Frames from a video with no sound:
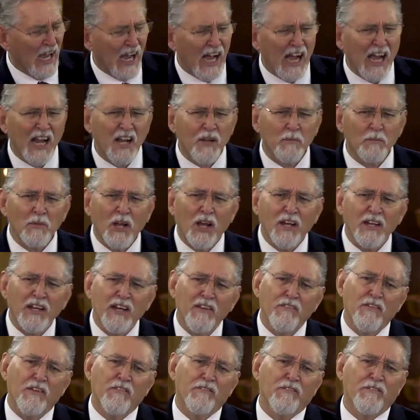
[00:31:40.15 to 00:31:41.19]
I am not
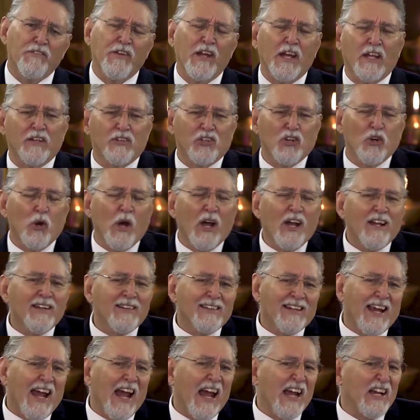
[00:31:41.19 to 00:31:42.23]
even fit to
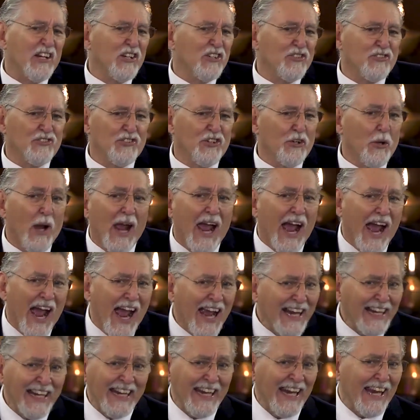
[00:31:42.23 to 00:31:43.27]
untie his shoe.
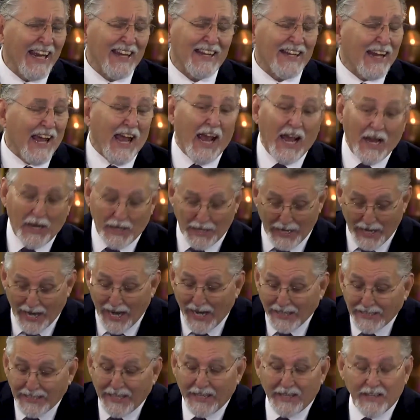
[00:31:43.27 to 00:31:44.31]
I can't, I,
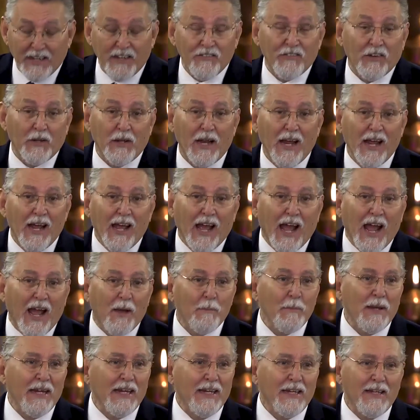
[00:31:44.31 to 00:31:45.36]
I can't even, I
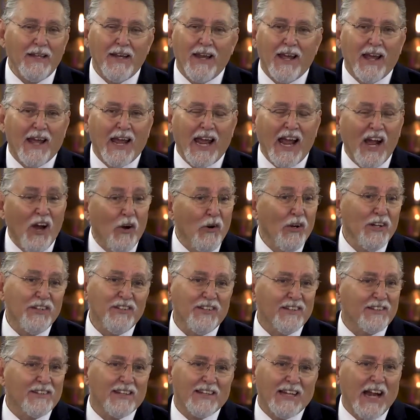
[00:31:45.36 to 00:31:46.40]
mean, how is
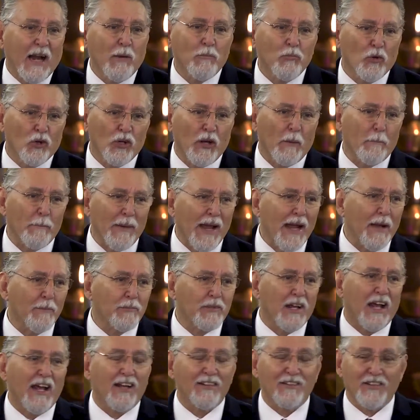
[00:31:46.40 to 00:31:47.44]
it that I'm going to
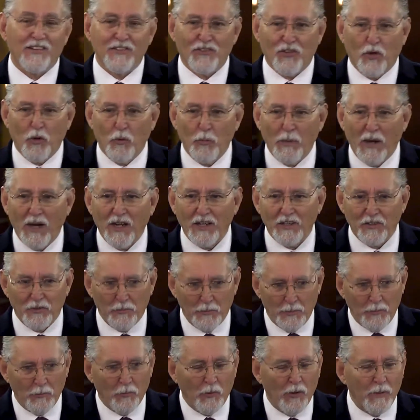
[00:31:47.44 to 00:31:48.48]
baptize his whole body?
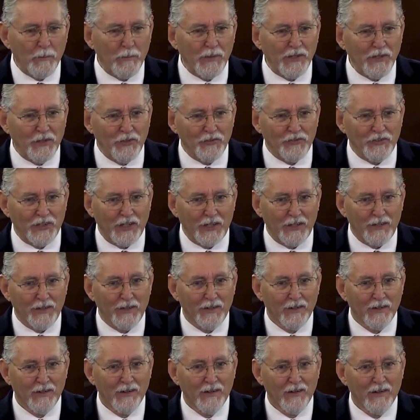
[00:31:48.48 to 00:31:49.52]
Remember what Peter said.
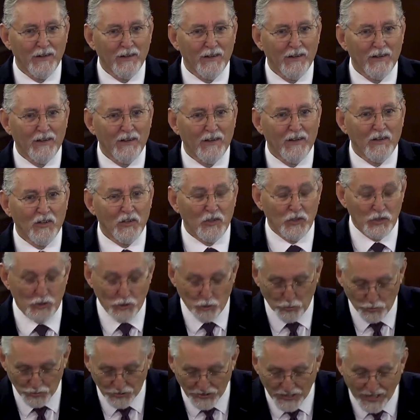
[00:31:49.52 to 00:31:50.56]

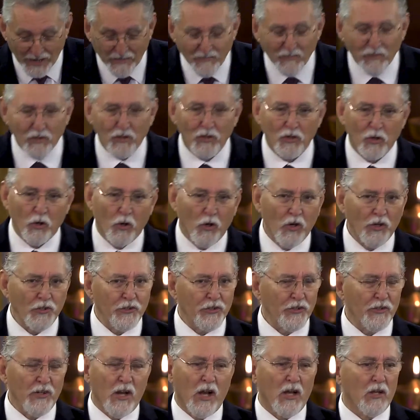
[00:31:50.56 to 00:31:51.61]
You'll never, Lord,
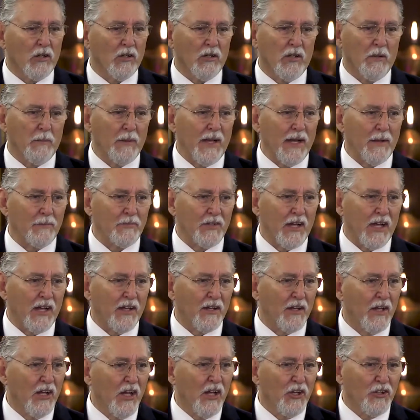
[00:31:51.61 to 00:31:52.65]
you're not going to
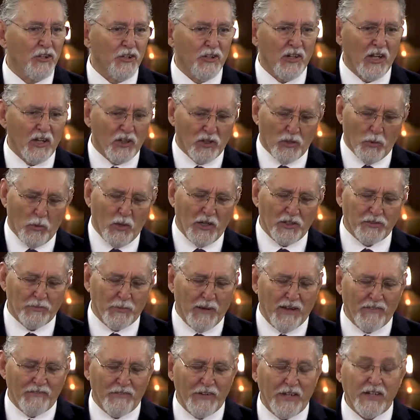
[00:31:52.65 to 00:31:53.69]
baptize. You're not going to wash
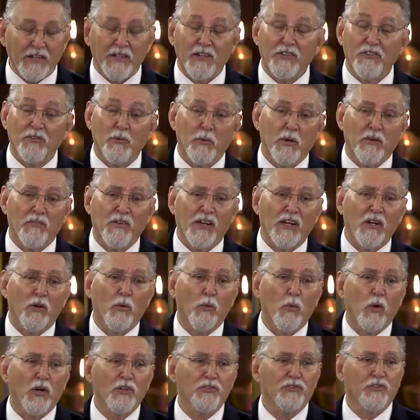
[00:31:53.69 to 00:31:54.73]
my feet. And he said, Well, if I
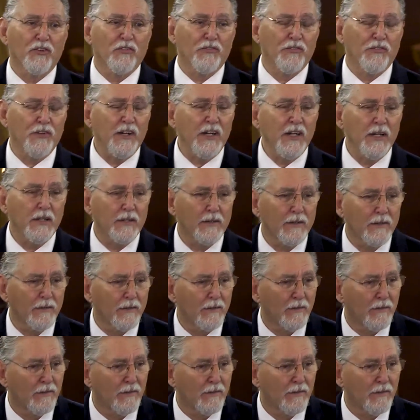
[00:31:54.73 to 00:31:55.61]
don't wash your feet,